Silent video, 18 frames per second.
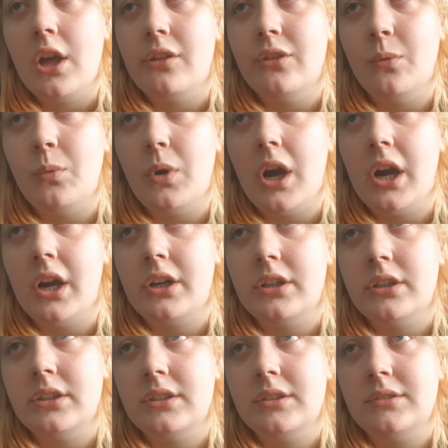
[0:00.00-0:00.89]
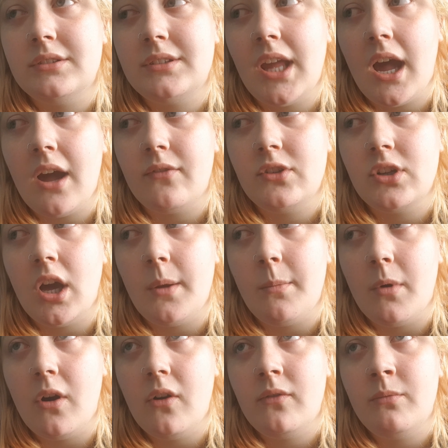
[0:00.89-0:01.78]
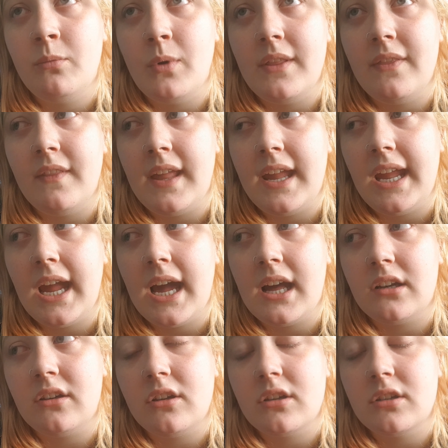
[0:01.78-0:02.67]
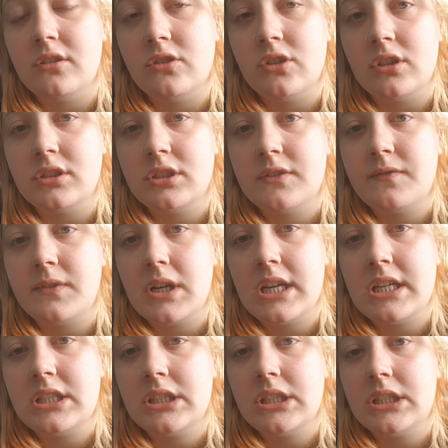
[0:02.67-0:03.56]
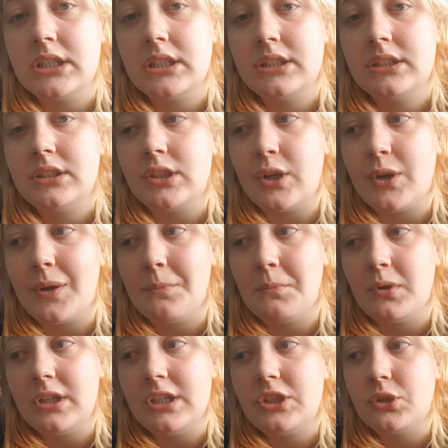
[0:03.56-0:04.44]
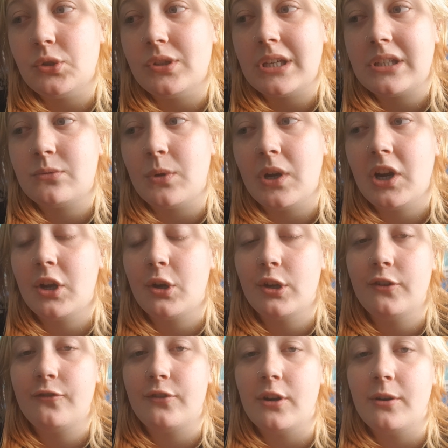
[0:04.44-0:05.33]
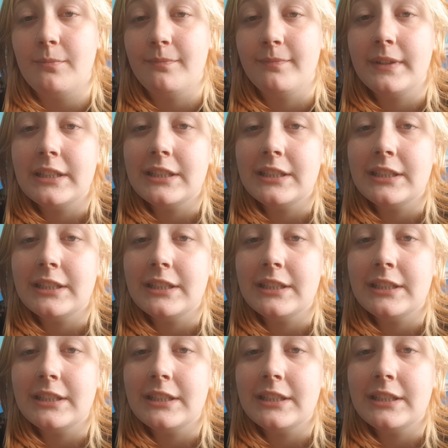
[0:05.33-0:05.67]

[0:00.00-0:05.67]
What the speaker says: the workers to have time off when they had conjunctivitis, so I'm pretty sure that's where I got it from.